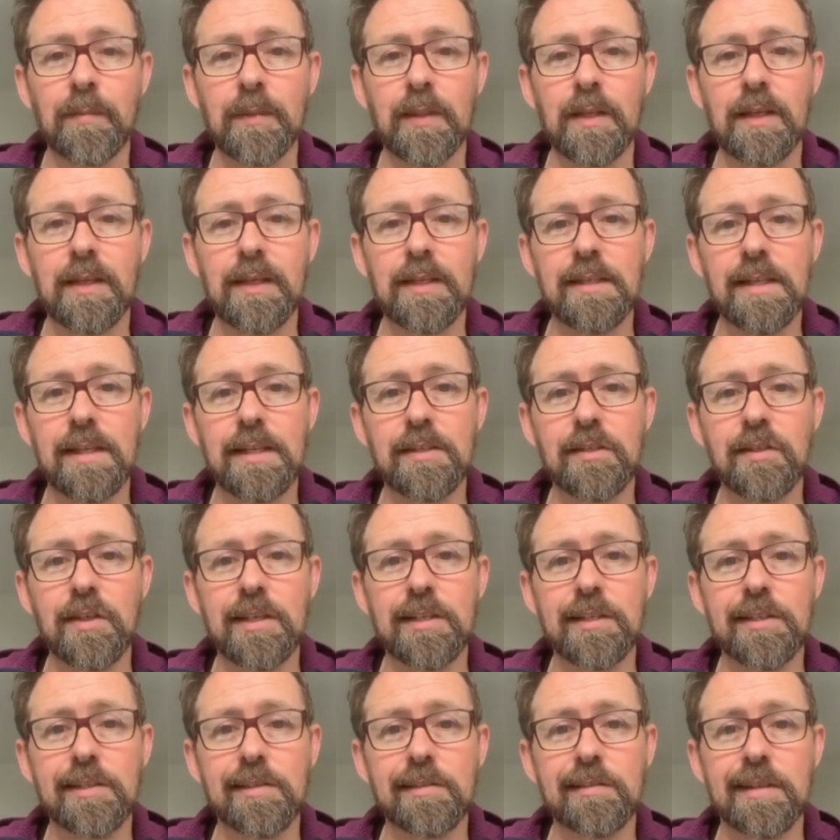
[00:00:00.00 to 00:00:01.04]

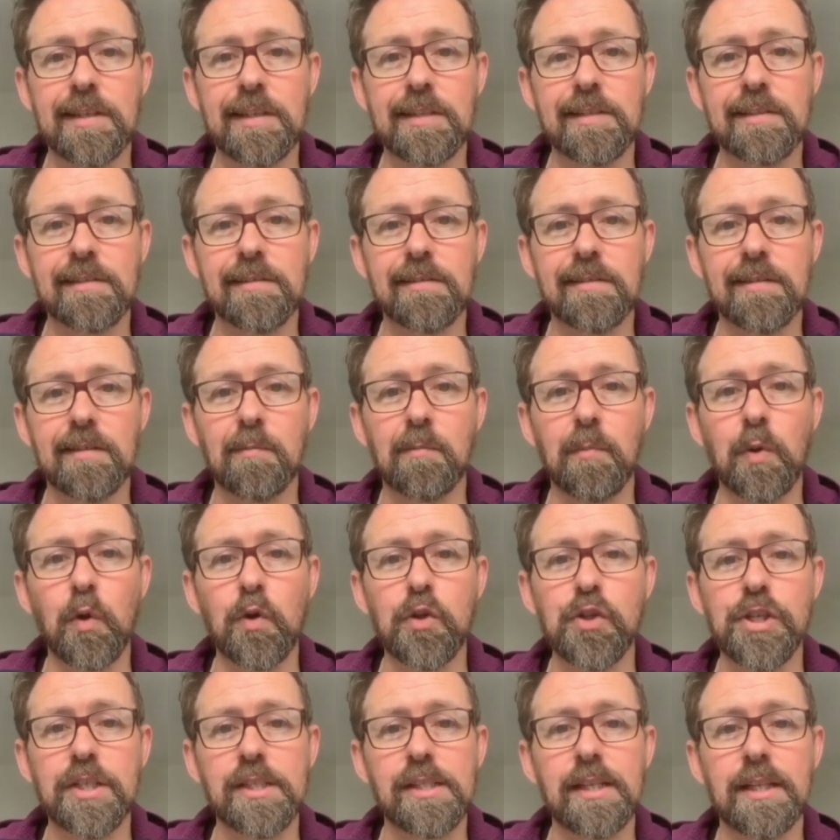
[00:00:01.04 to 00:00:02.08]
it's the
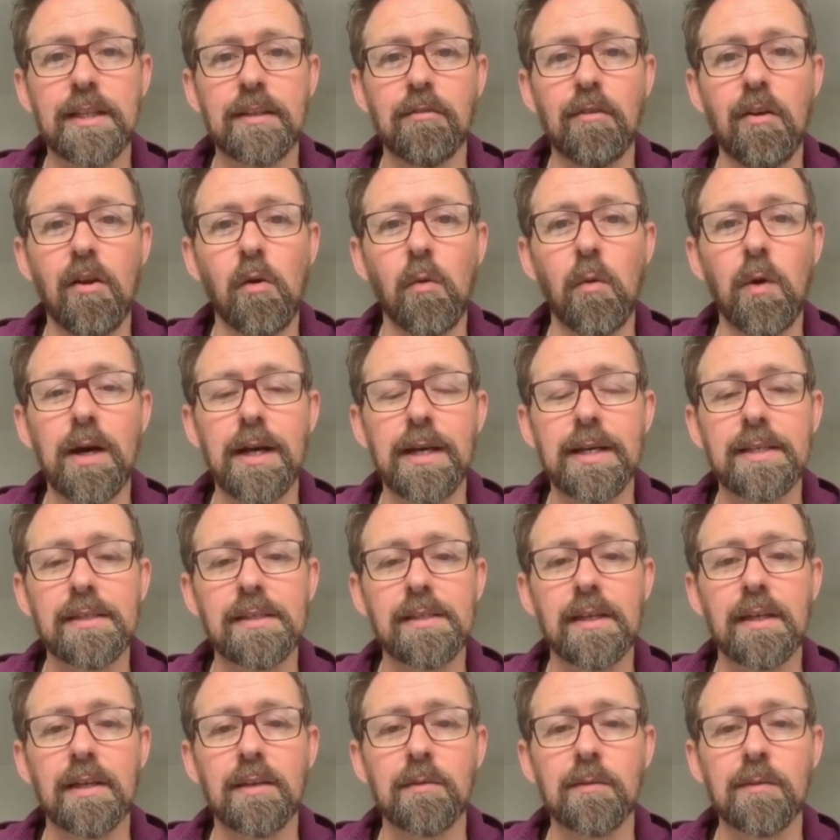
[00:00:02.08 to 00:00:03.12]
push is in the wrong way.
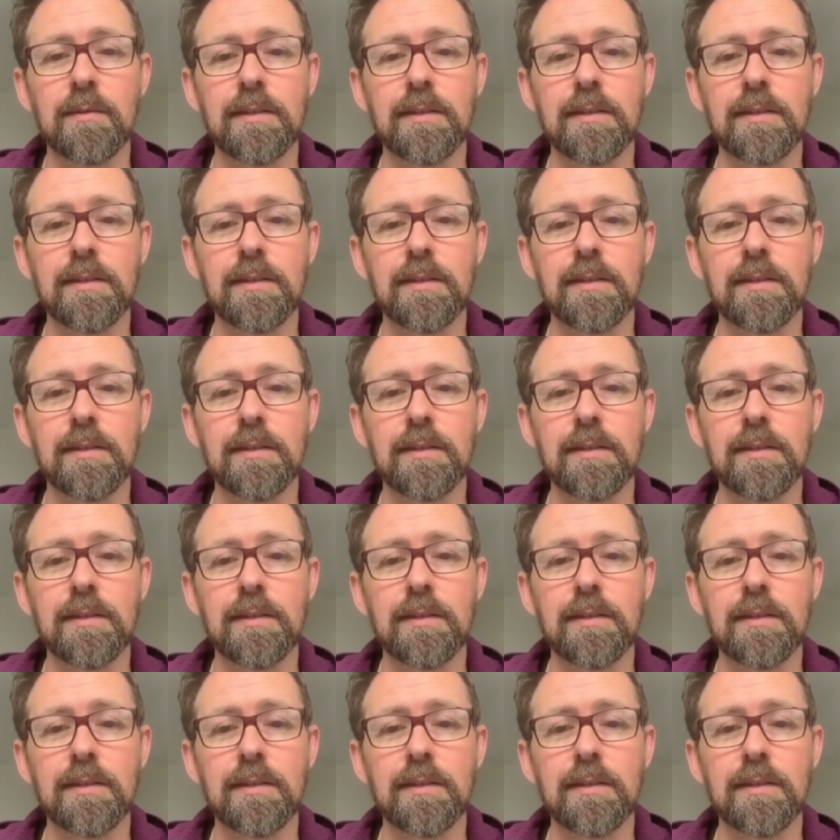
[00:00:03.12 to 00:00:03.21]
So